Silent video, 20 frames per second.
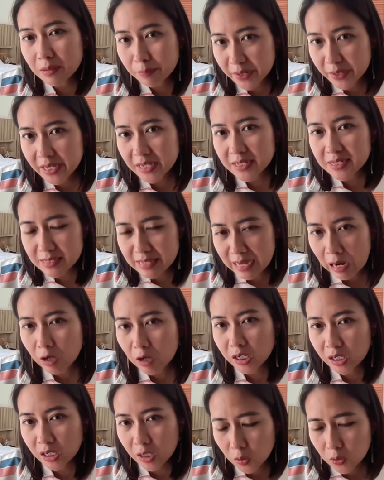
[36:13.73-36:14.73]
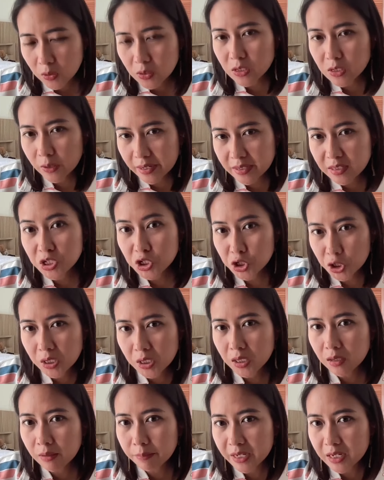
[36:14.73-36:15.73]
the biggest downer also in the
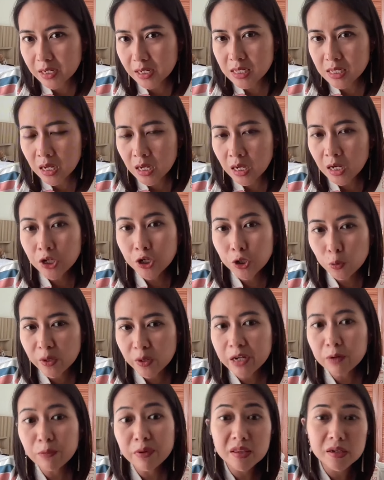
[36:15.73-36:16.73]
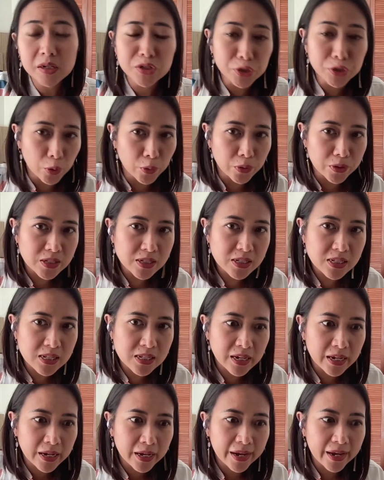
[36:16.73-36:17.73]
struggle because you're working with the unknowns
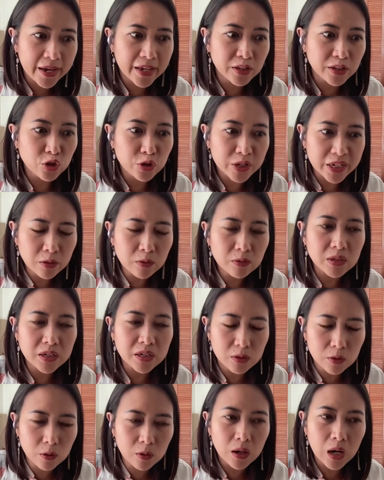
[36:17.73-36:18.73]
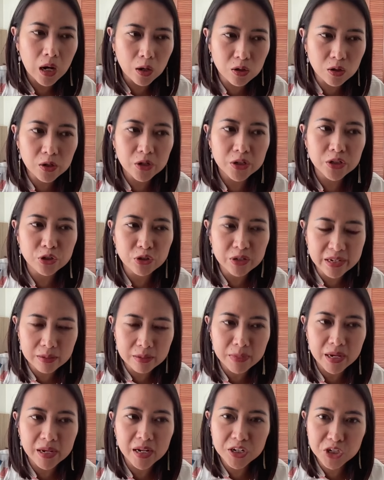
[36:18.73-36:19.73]
and you can only know how good you
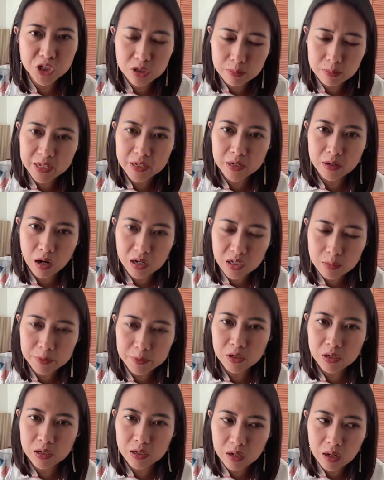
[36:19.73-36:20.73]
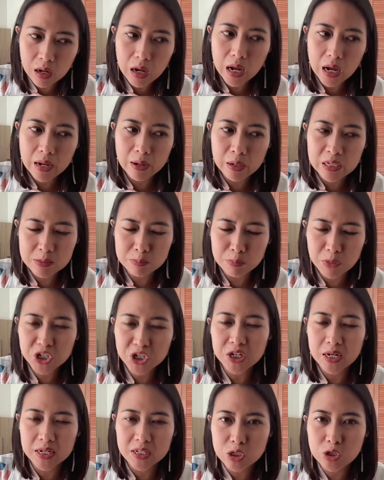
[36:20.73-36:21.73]
can manage to be an entrepreneur as
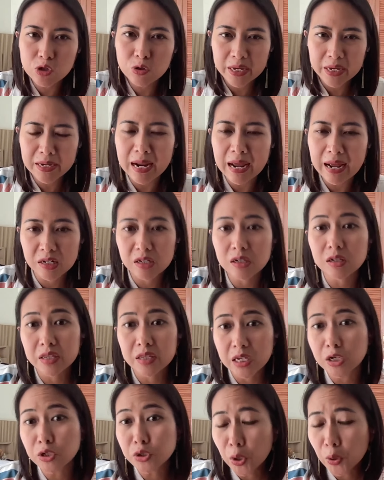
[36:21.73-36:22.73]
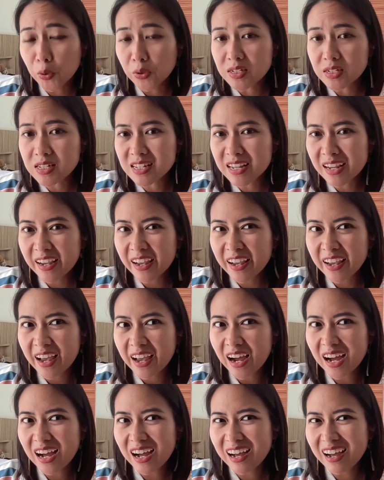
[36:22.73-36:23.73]
much as you can handle the unknowns.
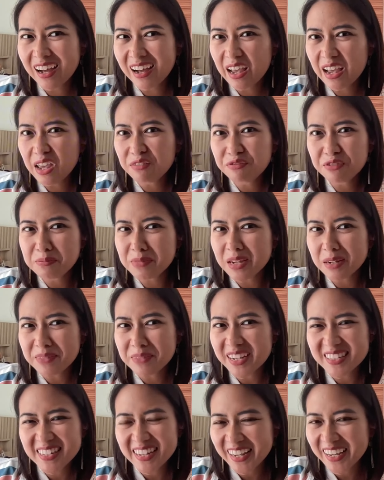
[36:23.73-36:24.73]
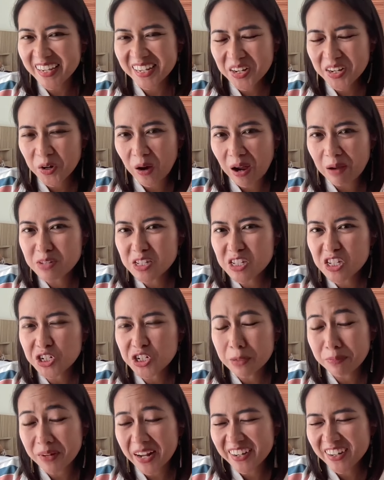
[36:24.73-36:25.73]
If you met me a decade ago, I'm
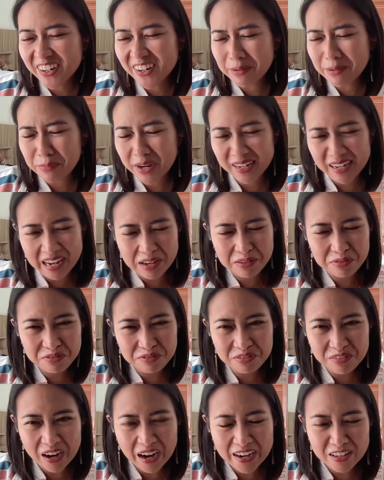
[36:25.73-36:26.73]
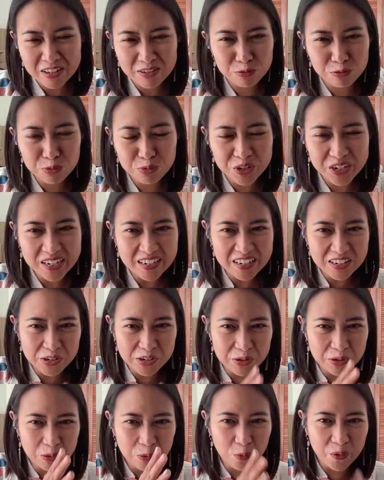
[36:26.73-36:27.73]
such a planner in my life. I really
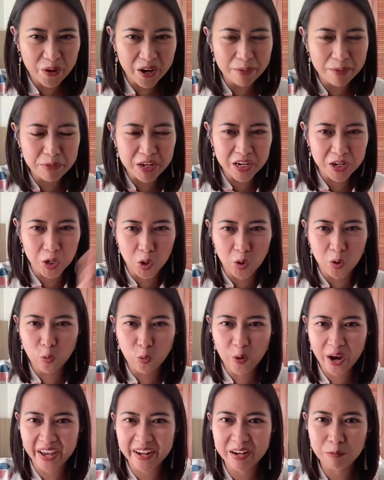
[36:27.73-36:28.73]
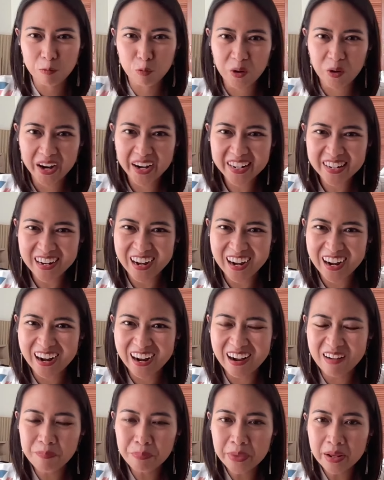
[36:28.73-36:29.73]
knew where I'm gonna go, when, and what.
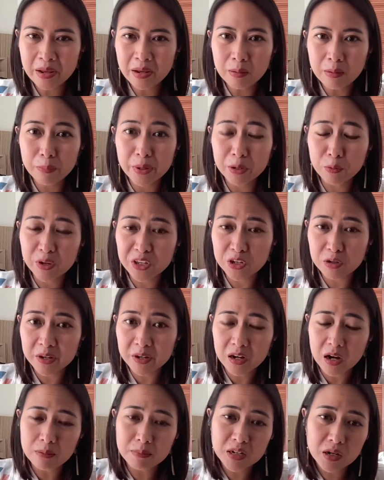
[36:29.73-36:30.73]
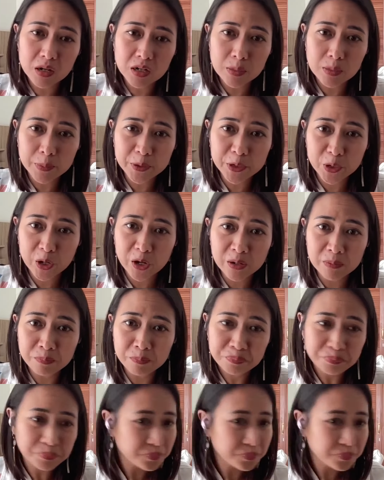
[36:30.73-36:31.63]
But when you become an entrepreneur,